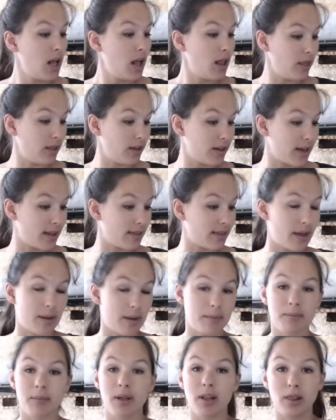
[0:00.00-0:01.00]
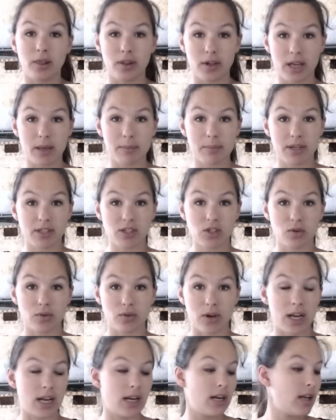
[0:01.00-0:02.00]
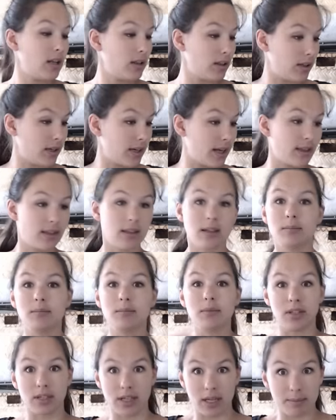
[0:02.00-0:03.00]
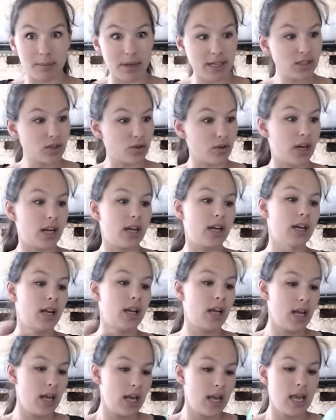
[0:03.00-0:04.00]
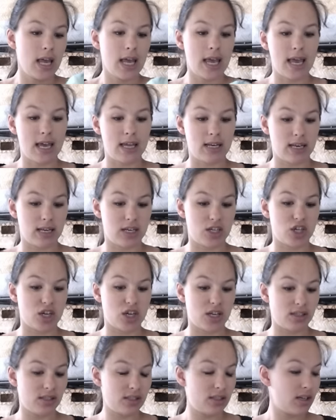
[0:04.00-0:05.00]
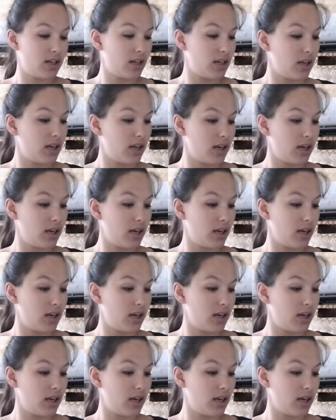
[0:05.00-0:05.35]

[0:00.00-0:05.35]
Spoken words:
look at them, look at my screen, look at them, look at my screen, and adjust